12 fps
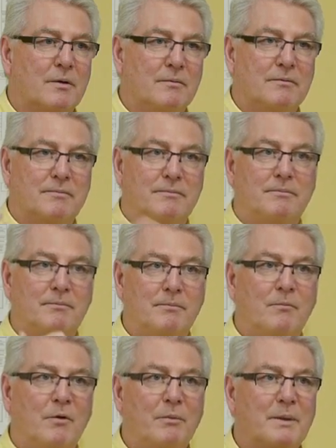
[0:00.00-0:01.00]
of
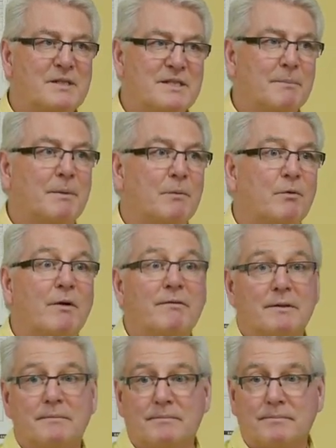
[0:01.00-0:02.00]
we've been symptom
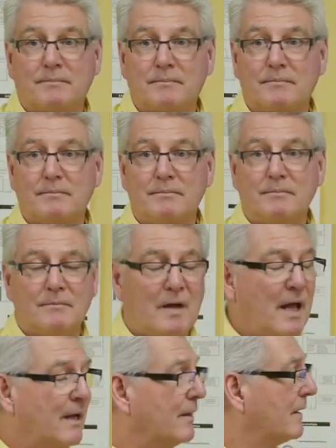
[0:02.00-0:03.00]
driven,
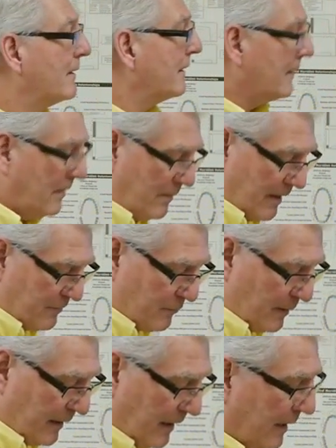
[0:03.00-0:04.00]
and you know that's
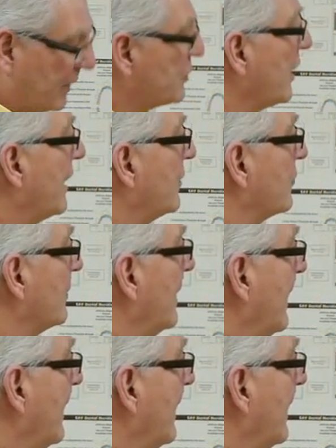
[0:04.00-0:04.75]
really got to change.